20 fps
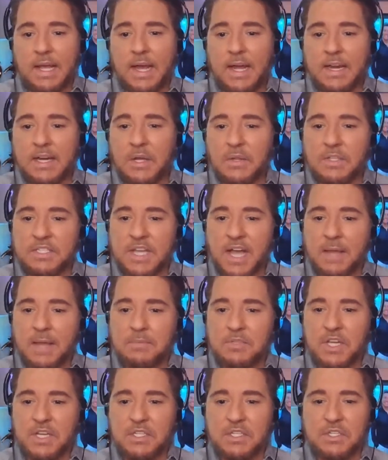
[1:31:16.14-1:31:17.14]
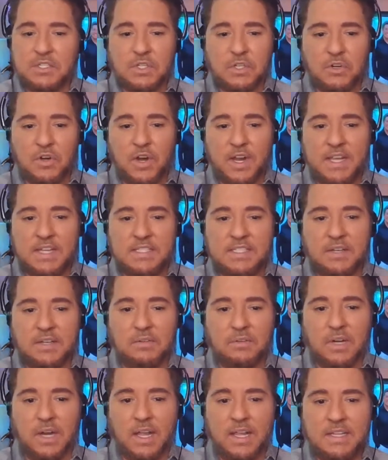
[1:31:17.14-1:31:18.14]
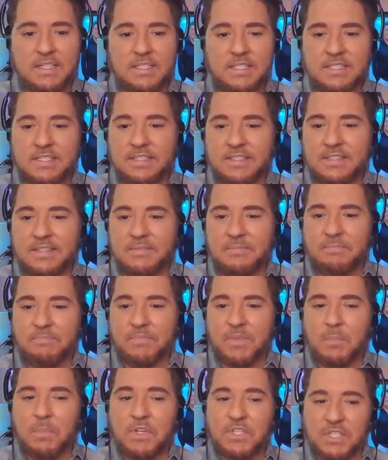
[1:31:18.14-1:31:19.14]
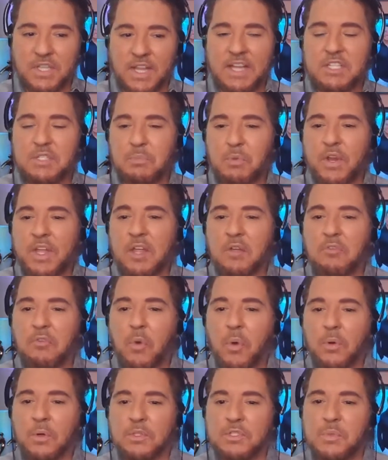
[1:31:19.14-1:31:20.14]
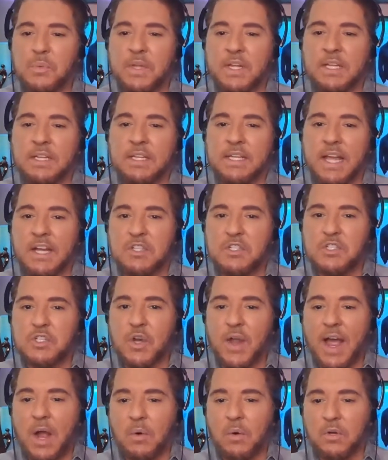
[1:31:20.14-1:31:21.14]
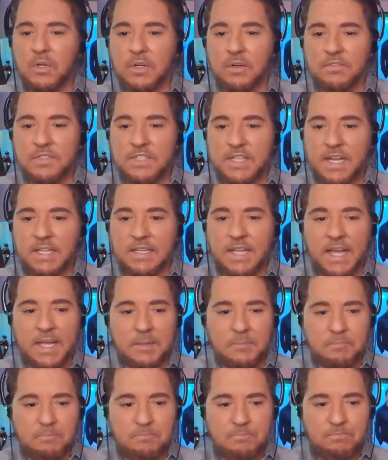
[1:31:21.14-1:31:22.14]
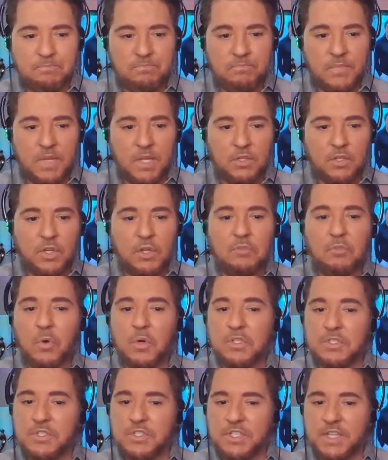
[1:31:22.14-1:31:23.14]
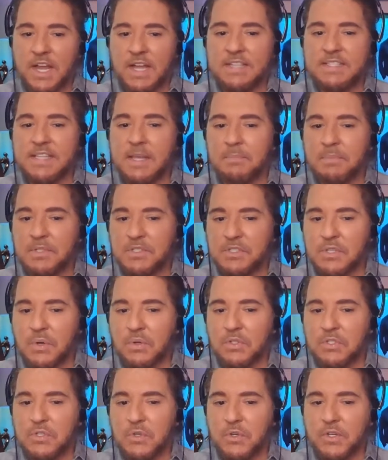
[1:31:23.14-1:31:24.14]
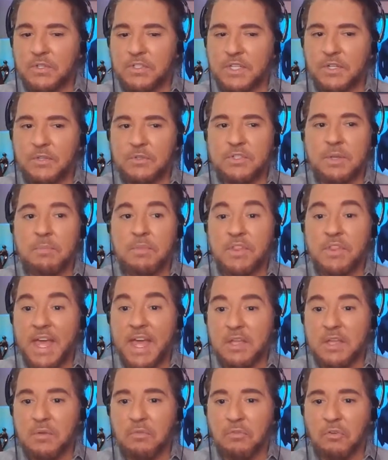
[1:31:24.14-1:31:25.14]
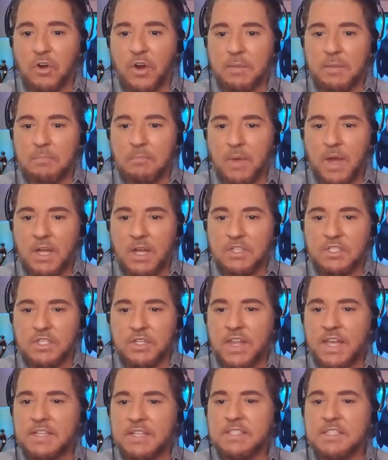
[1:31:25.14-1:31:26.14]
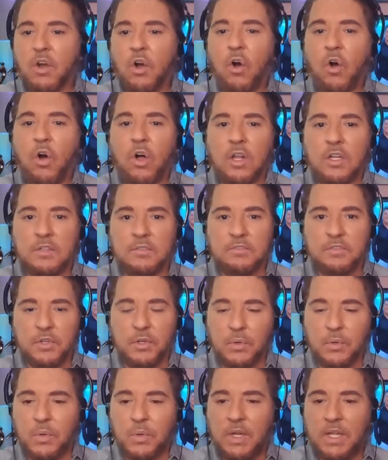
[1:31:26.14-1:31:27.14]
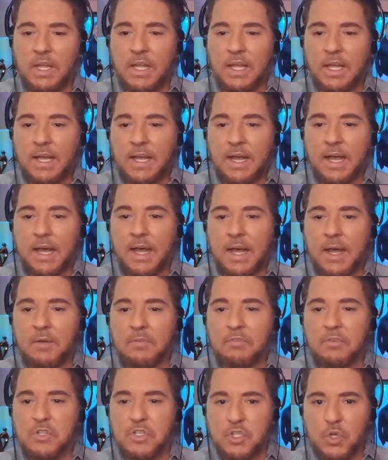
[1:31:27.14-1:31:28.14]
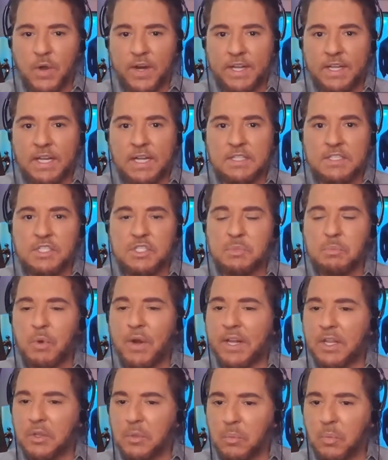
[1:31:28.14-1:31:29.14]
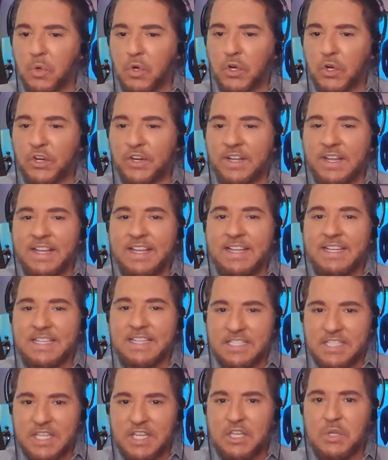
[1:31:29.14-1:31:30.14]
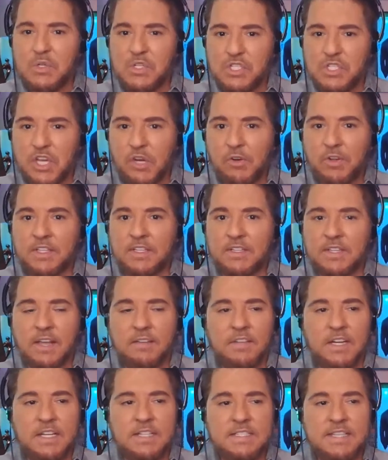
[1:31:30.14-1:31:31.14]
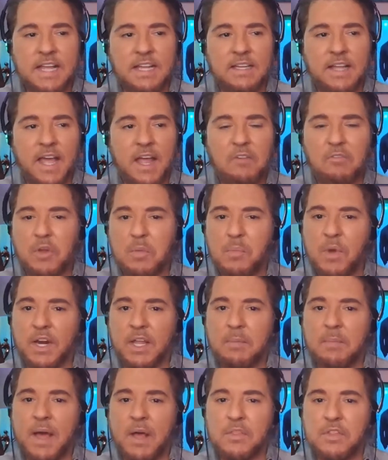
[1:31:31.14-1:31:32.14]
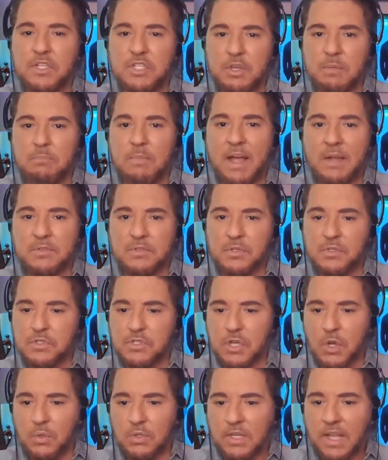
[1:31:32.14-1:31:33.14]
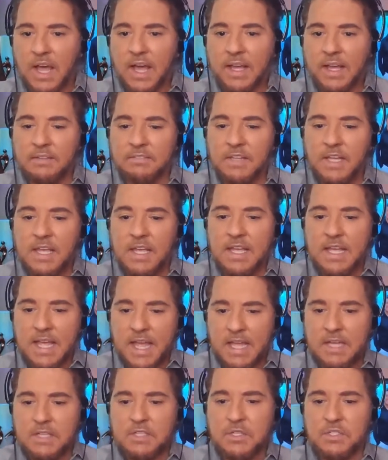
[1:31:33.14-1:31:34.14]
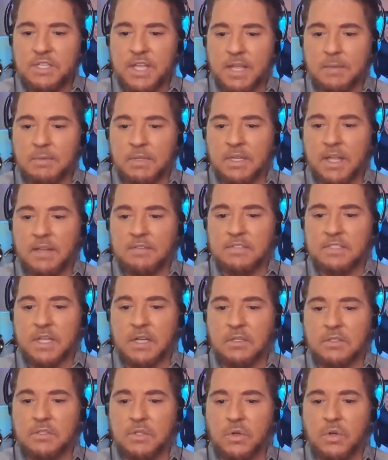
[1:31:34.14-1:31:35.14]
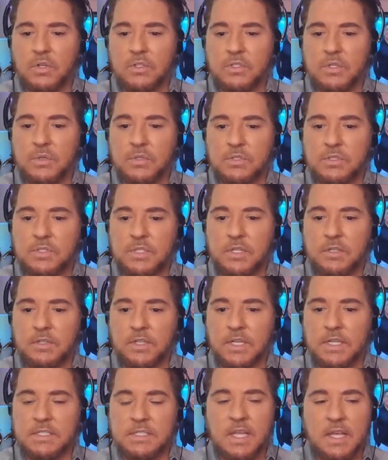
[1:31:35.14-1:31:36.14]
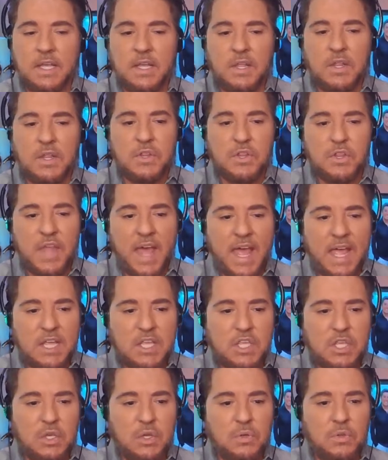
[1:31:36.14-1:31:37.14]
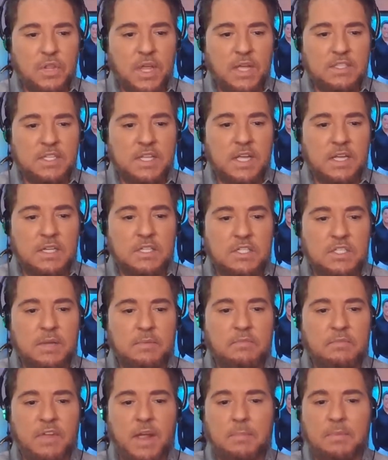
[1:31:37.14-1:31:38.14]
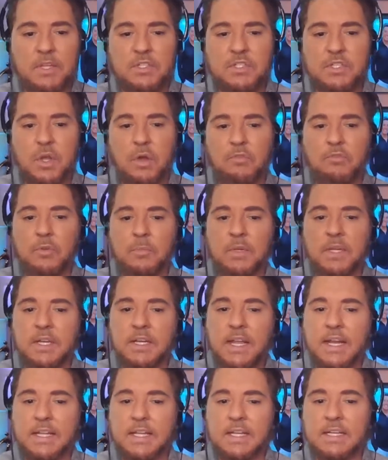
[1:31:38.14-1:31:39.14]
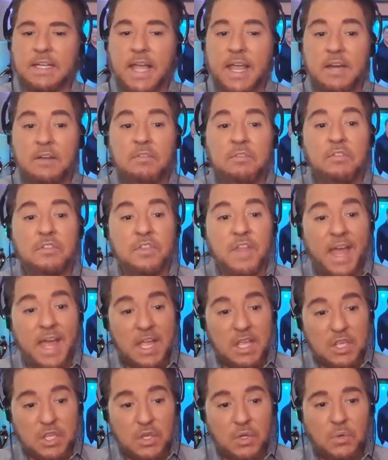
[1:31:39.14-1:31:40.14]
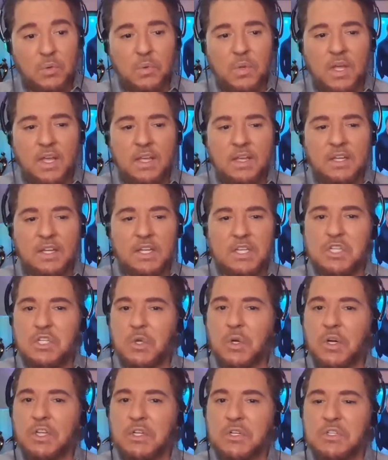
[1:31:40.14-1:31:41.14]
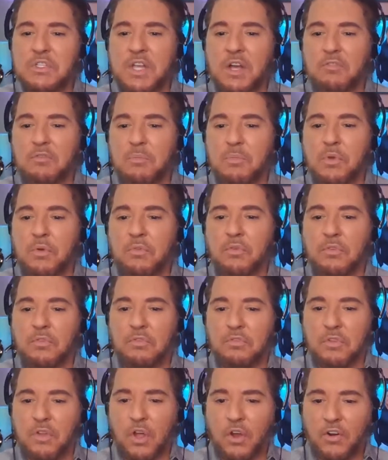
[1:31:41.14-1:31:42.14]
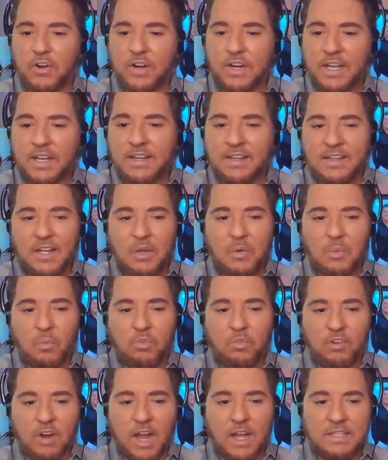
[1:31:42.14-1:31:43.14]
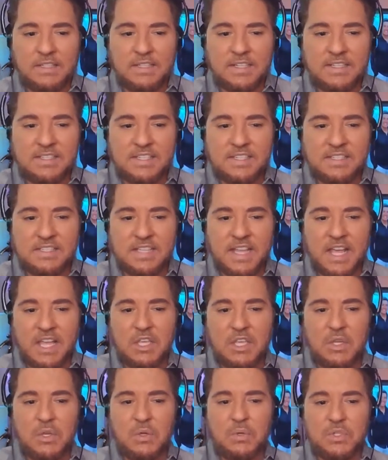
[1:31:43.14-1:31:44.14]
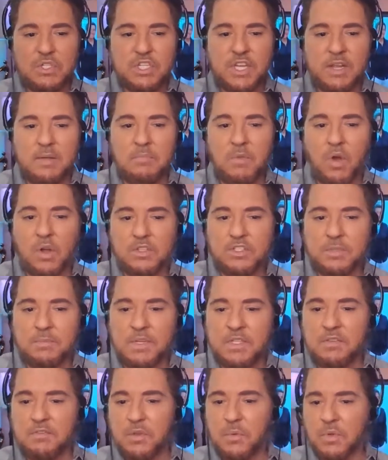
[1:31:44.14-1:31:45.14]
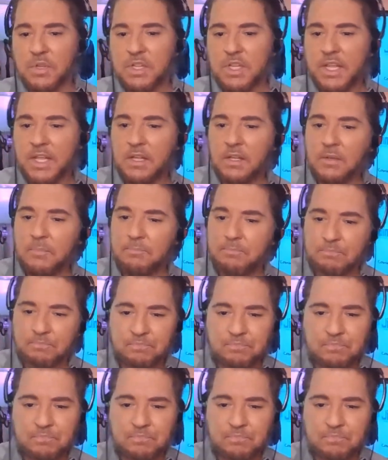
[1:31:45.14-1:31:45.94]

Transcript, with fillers: I know the time changes are crazy, right? But you like springing forward, so we get the extra hour of daylight. Looking forward to tonight's episode. Enjoy your dinner, Jim. Thank you very much. And thanks to all of you uh, for joining us, spreading the word. Continue sharing the levity. Tell everybody about the Jim Master Show Live Entertainment Lifestyle Talk Show Series. Thank you. Thanks again, Jim. Fabulous show from a Connecticut native. Thank you. Enjoying yourself in beautiful Florida. Rhonda says, Thank you, Jim. Awesome interview with Neil.